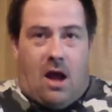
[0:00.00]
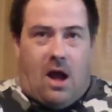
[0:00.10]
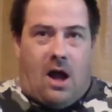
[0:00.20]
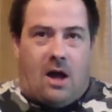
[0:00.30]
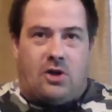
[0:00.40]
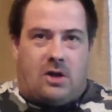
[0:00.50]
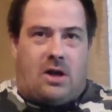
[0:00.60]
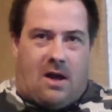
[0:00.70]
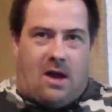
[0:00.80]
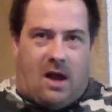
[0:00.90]
I should
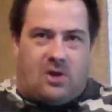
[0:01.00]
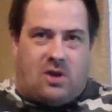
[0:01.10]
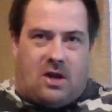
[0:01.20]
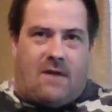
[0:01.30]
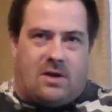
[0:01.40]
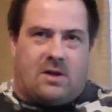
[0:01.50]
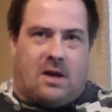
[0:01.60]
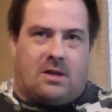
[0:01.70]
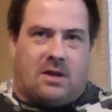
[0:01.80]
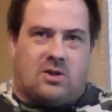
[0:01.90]
have a
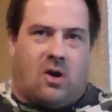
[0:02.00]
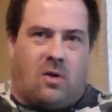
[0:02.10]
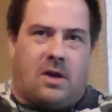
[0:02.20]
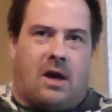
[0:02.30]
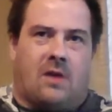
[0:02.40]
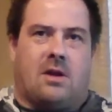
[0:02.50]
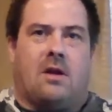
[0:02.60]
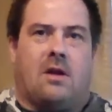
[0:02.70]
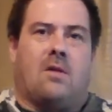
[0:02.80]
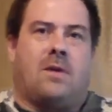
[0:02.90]
gut that's going out to
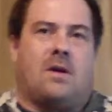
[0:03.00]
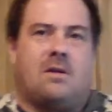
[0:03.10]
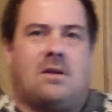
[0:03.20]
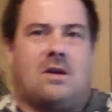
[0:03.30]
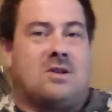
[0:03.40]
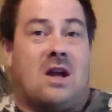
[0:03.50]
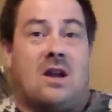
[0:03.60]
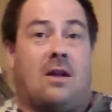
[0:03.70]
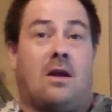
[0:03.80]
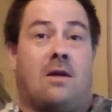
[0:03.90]
here, but because I
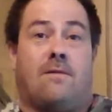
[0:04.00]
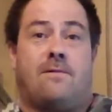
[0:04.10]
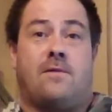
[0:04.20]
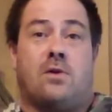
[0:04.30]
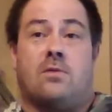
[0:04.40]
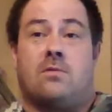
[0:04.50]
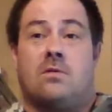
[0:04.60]
love food.